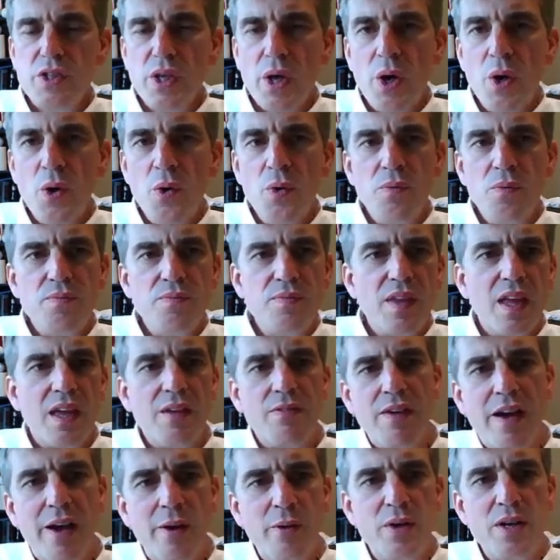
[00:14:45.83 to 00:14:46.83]
So
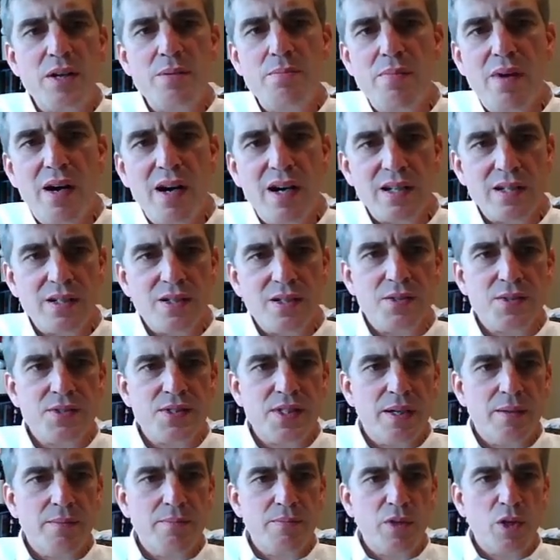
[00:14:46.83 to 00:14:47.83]
if I were to model
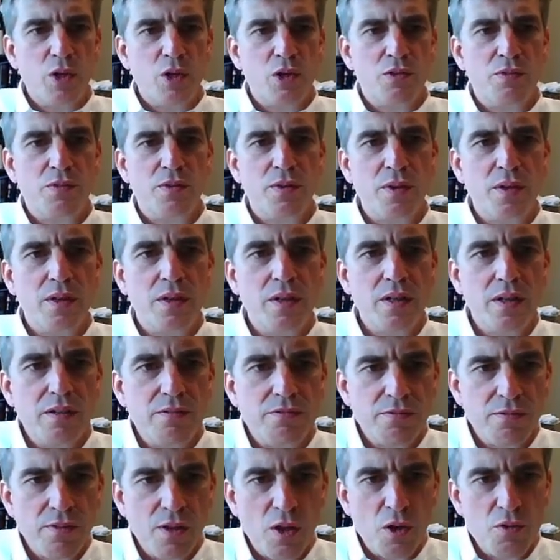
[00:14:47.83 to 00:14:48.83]
some beautiful
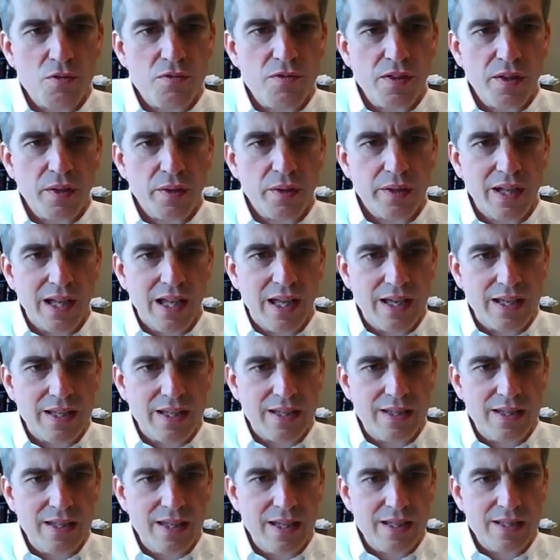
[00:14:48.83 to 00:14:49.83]
flow field
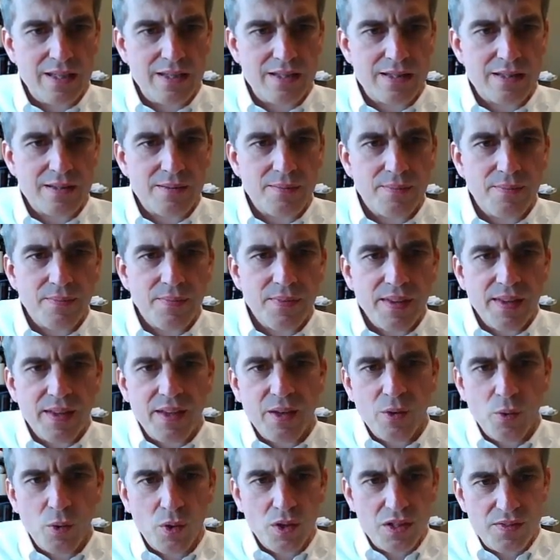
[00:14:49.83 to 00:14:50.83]
like this,
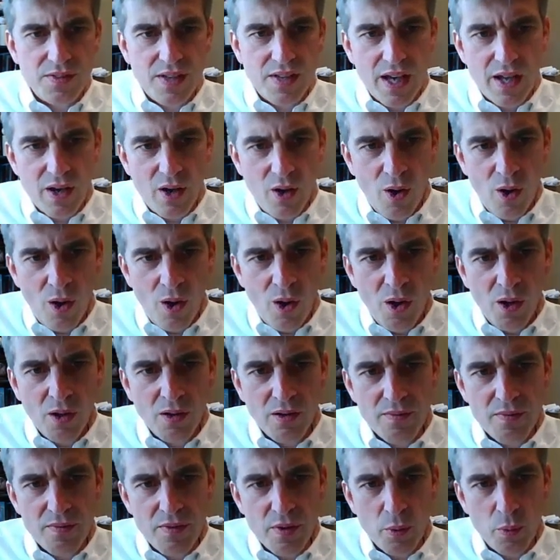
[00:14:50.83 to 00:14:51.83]
where you've got
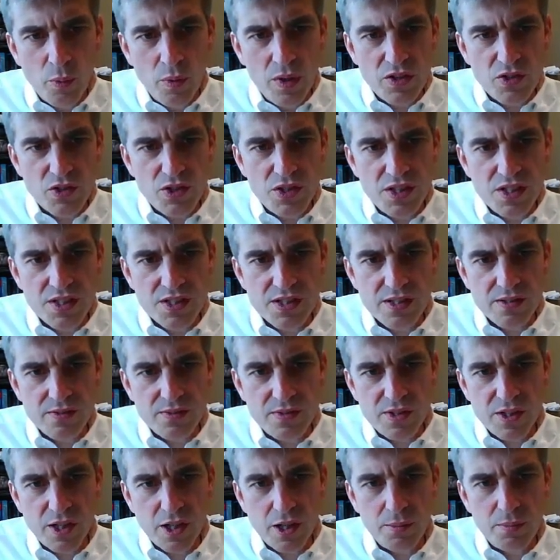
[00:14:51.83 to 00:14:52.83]
all of the richness
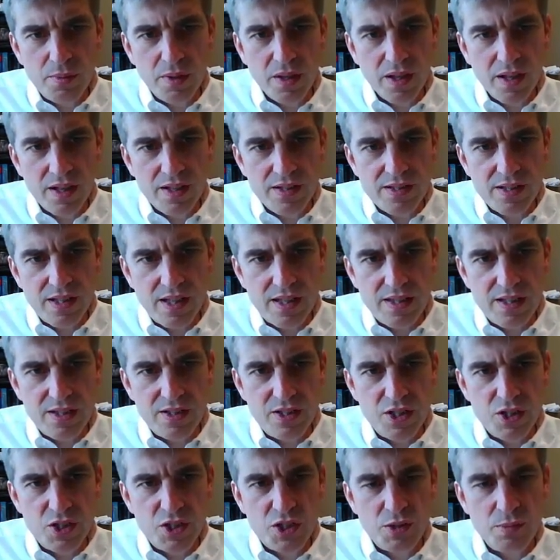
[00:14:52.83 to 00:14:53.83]
of turbulence and
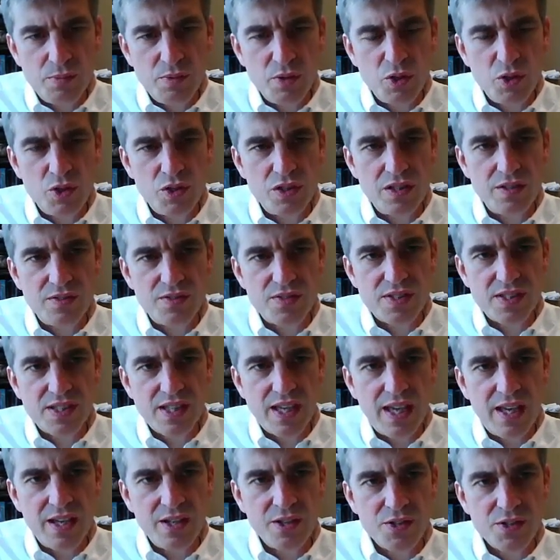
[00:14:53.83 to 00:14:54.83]
the distribution of
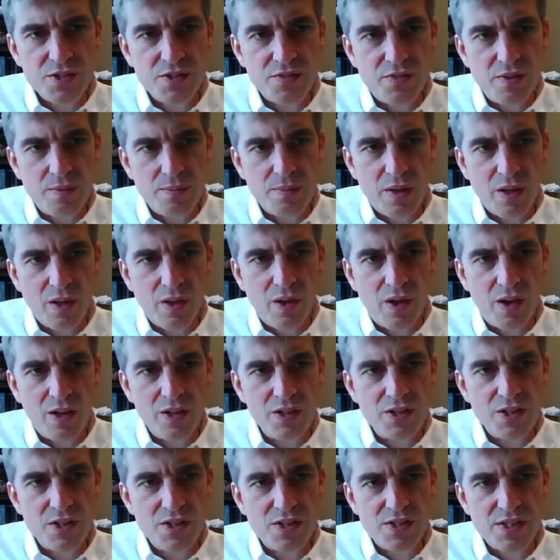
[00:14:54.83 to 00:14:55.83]
scales from the
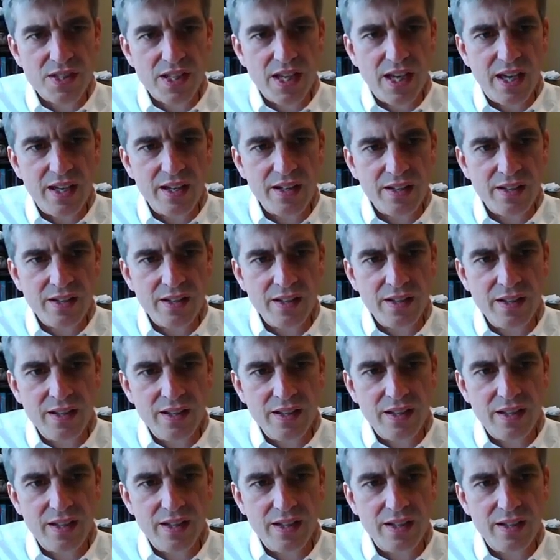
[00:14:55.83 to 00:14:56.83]
largest scale
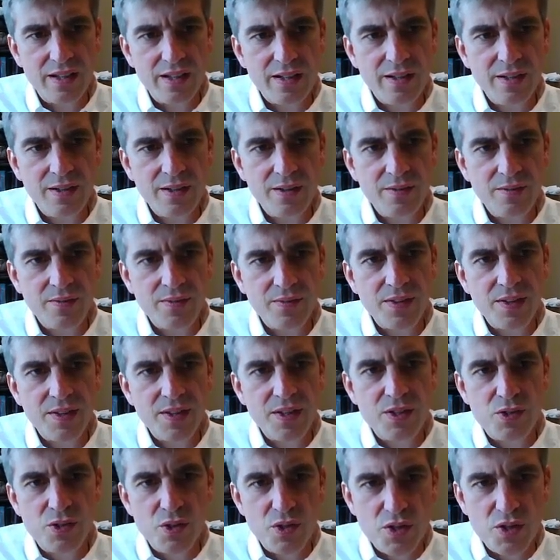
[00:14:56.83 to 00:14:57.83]
here
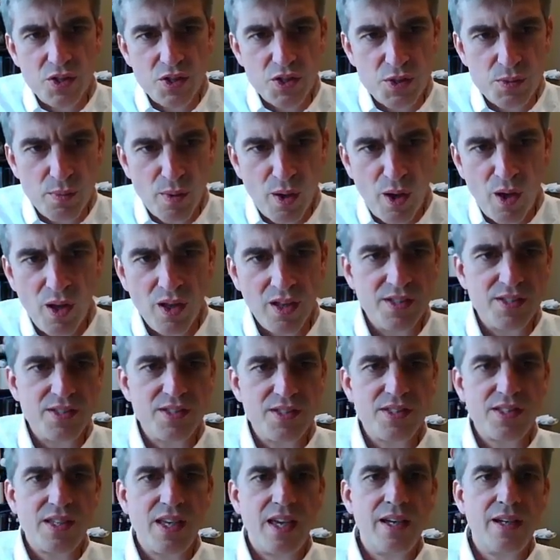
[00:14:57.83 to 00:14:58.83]
to the
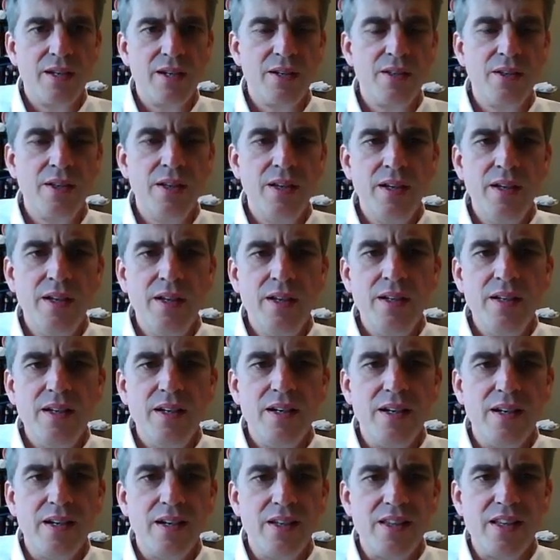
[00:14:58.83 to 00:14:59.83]
smallest scale
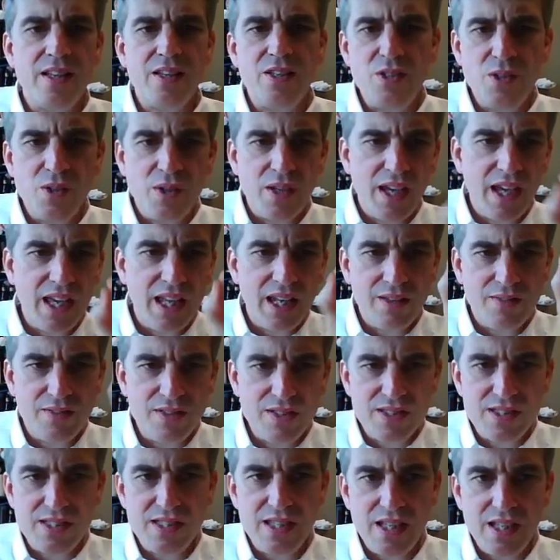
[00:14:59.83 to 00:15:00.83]
that you can't
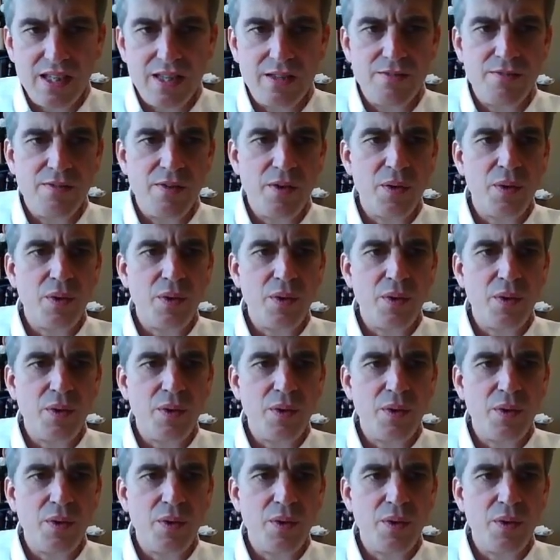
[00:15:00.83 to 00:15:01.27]
even see in